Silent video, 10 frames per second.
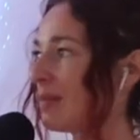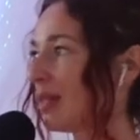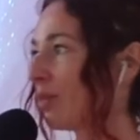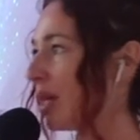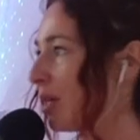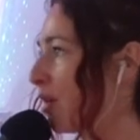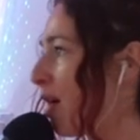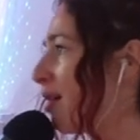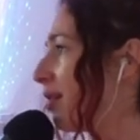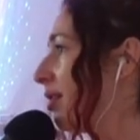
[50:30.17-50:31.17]
in the way you
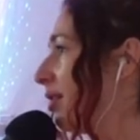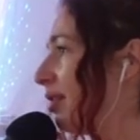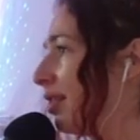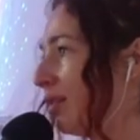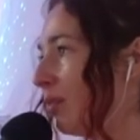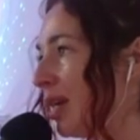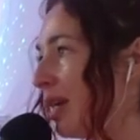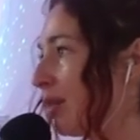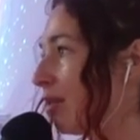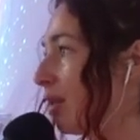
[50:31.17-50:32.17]
talk, in the
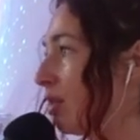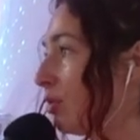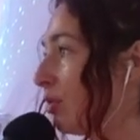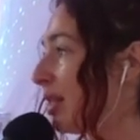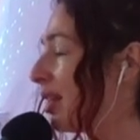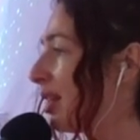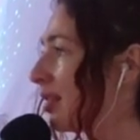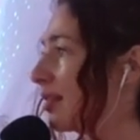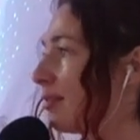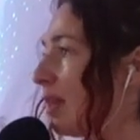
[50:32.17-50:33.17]
way that you're doing
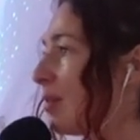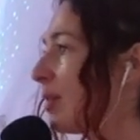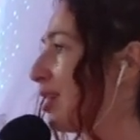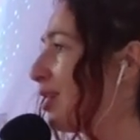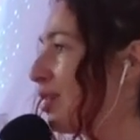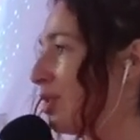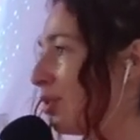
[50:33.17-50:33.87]
things. Maybe, you know,